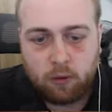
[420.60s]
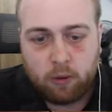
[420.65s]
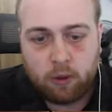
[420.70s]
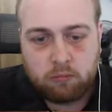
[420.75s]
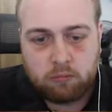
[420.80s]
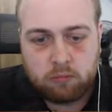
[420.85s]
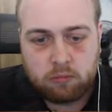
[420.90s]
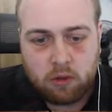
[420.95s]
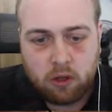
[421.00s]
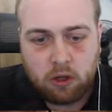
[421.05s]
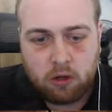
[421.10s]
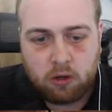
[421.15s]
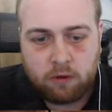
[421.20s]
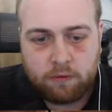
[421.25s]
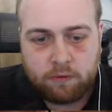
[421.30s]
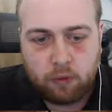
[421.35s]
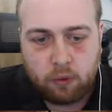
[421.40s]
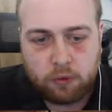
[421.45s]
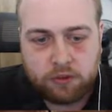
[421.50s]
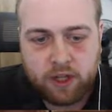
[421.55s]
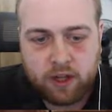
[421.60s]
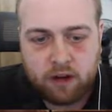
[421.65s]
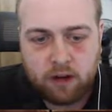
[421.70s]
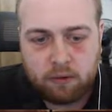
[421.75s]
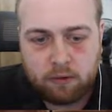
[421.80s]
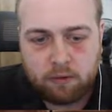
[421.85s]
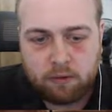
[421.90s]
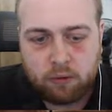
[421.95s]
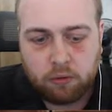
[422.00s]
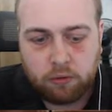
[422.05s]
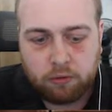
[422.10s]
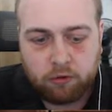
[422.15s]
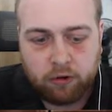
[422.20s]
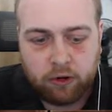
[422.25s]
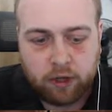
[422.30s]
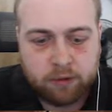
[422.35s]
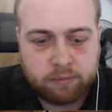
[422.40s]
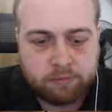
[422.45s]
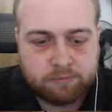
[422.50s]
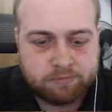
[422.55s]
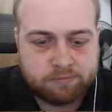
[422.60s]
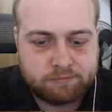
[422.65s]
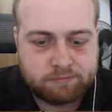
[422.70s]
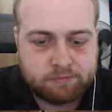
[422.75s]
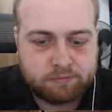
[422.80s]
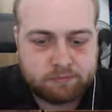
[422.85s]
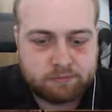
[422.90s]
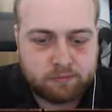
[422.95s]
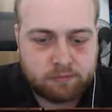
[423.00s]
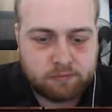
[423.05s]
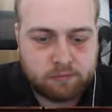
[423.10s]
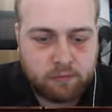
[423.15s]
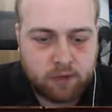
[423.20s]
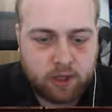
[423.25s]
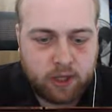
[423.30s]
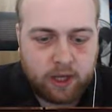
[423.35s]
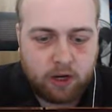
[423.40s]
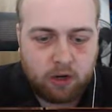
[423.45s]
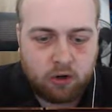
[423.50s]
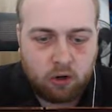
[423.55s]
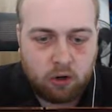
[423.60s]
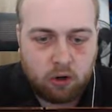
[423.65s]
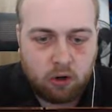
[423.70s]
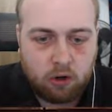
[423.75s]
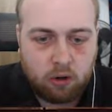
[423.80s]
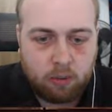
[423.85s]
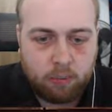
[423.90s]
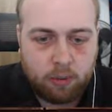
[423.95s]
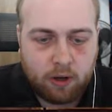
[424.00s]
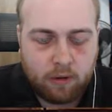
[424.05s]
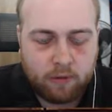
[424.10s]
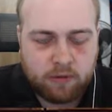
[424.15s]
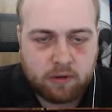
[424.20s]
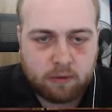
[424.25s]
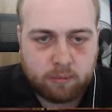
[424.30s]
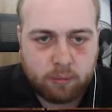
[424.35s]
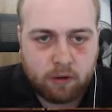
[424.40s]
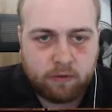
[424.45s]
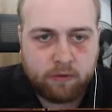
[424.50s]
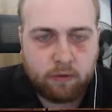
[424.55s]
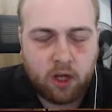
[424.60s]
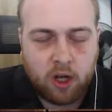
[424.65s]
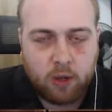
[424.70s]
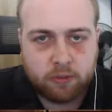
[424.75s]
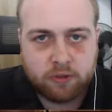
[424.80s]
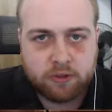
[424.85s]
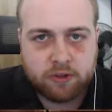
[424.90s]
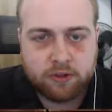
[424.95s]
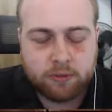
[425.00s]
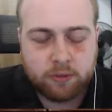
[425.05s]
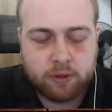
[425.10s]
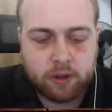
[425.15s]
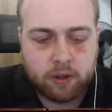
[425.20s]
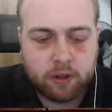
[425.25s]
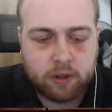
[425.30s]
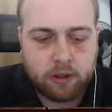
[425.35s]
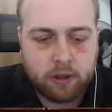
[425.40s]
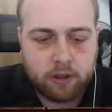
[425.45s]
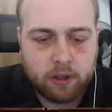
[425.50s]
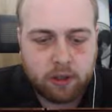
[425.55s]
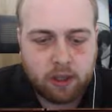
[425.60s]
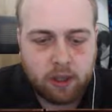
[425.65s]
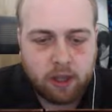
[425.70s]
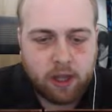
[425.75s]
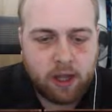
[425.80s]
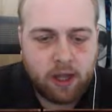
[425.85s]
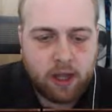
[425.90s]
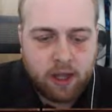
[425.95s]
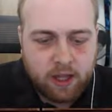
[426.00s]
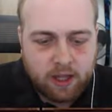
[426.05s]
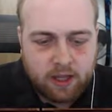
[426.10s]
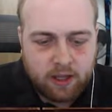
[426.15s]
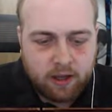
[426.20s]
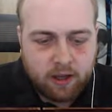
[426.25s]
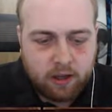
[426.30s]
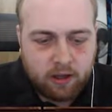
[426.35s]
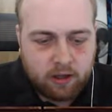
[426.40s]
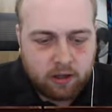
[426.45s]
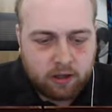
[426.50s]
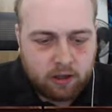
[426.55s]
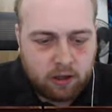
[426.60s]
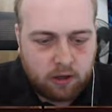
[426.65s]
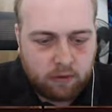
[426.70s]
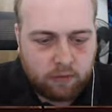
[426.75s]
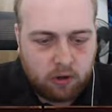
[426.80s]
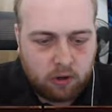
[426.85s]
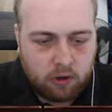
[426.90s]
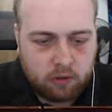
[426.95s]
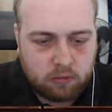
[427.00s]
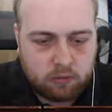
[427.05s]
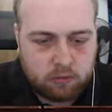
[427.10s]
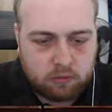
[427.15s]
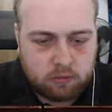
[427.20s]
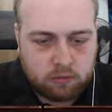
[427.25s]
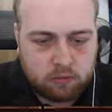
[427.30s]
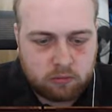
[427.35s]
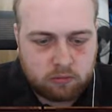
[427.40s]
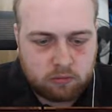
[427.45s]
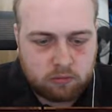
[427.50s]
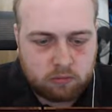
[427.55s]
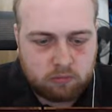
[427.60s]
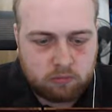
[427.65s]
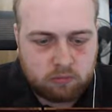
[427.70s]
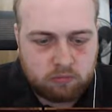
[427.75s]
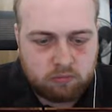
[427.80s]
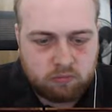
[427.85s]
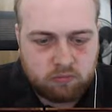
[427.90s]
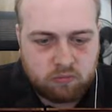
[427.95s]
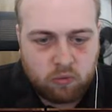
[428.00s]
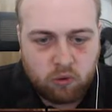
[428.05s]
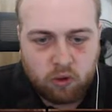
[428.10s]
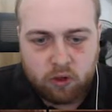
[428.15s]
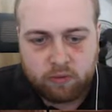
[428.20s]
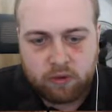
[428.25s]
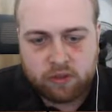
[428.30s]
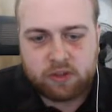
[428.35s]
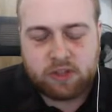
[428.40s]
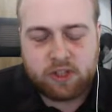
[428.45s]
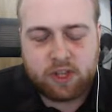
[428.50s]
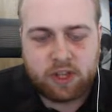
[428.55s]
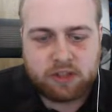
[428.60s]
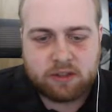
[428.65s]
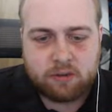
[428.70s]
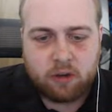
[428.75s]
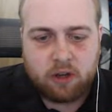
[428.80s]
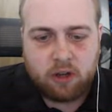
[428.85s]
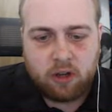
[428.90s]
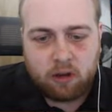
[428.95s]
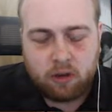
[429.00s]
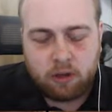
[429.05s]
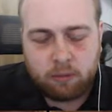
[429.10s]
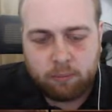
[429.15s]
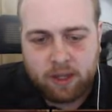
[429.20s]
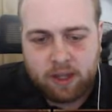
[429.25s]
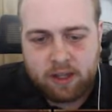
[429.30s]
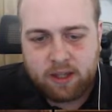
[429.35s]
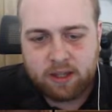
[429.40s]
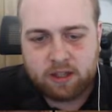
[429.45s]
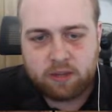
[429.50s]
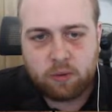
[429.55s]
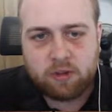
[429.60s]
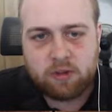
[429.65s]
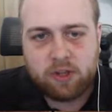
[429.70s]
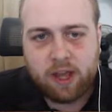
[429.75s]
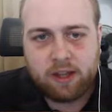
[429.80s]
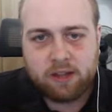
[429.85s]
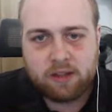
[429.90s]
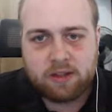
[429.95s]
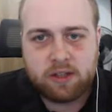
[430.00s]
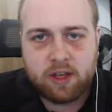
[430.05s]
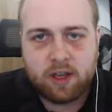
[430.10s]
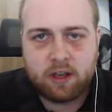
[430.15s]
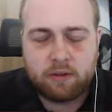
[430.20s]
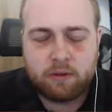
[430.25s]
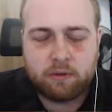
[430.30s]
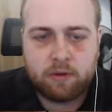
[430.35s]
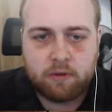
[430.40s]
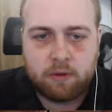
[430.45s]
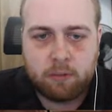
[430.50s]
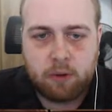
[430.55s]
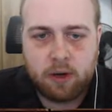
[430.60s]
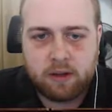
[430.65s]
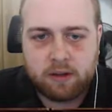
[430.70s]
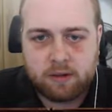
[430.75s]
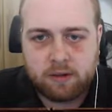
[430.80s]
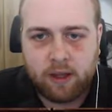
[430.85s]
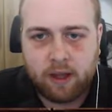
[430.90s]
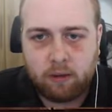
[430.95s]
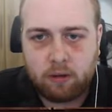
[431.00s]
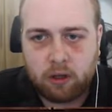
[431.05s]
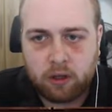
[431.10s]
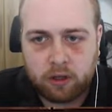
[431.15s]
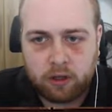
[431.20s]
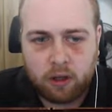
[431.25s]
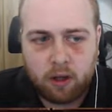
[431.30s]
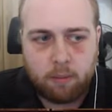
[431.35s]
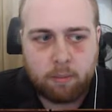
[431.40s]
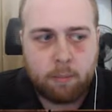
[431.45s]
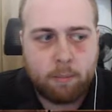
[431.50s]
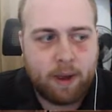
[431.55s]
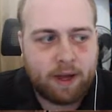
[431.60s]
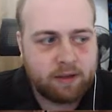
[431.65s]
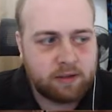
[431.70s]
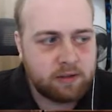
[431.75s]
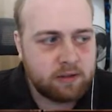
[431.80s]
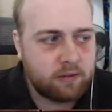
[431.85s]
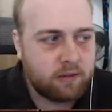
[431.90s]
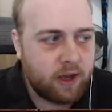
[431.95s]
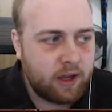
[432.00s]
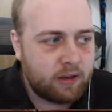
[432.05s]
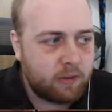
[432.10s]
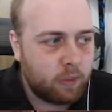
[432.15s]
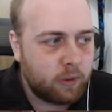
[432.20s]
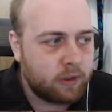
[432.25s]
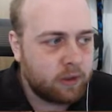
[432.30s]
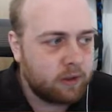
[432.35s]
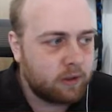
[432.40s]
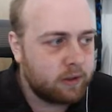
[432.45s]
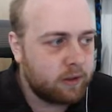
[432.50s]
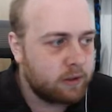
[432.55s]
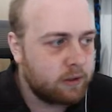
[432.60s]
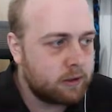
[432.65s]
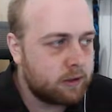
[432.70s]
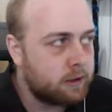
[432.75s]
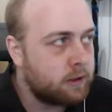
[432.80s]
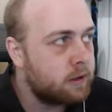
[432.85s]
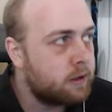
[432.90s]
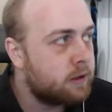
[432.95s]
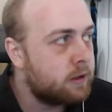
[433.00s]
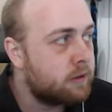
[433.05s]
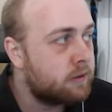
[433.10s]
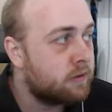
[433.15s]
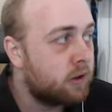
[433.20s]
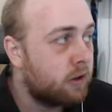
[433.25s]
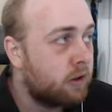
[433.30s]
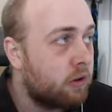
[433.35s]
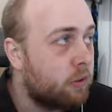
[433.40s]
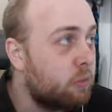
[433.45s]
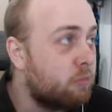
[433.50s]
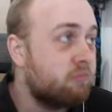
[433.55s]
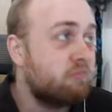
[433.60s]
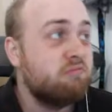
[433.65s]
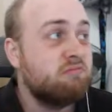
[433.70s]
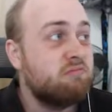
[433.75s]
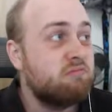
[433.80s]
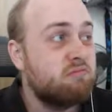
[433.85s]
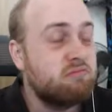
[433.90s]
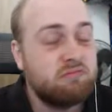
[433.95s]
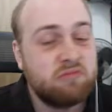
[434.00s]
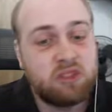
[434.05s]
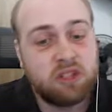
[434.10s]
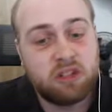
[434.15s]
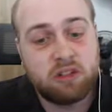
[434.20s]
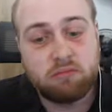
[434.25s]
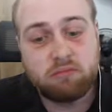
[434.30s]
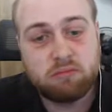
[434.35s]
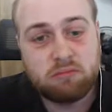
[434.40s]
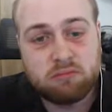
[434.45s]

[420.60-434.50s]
well, I got a 4-10 and a 4-3. And I got a lot of buffs to buff it up to. I've got, what, another 6? I can make it into a 10-10 if he places down like a massive Edwin. So, still,